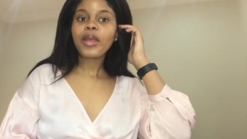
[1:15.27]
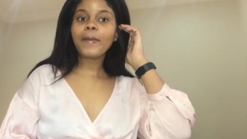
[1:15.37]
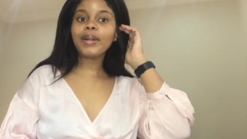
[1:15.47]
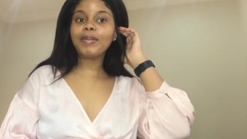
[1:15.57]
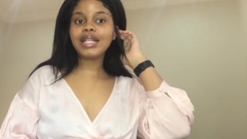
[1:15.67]

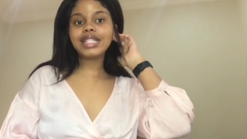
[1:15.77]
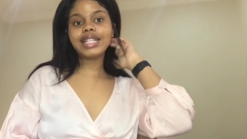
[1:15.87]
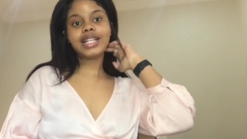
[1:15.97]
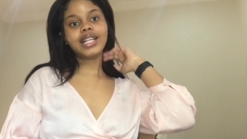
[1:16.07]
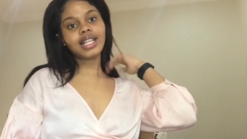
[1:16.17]
but
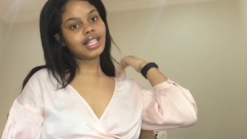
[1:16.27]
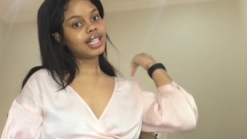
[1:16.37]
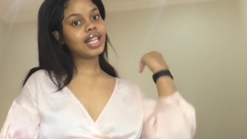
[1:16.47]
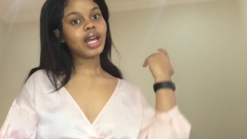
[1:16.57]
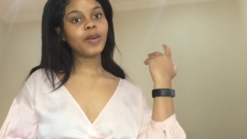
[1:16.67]
basically
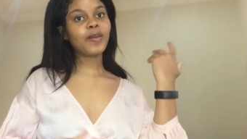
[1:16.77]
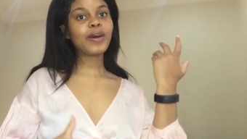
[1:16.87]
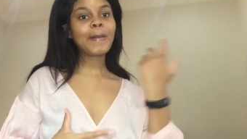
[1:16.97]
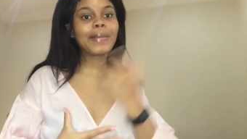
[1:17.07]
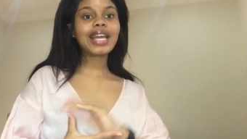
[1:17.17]
there
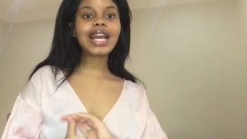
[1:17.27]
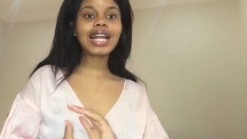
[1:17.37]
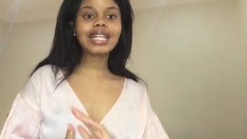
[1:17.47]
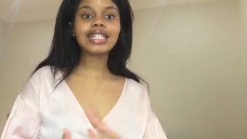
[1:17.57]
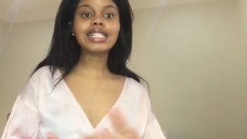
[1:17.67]
won't be
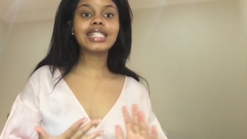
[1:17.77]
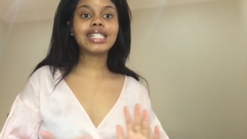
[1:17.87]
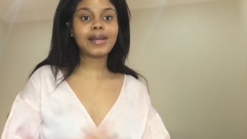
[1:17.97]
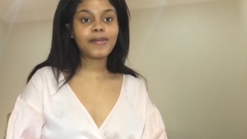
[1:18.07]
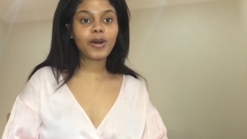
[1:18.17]
any
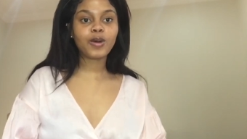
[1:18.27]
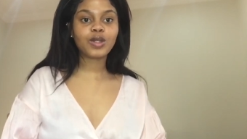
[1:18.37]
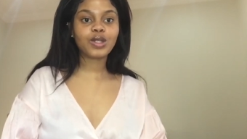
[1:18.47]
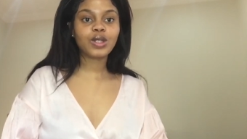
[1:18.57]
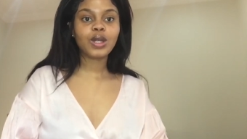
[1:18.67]

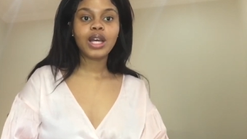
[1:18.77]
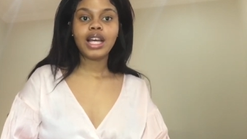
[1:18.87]
demos,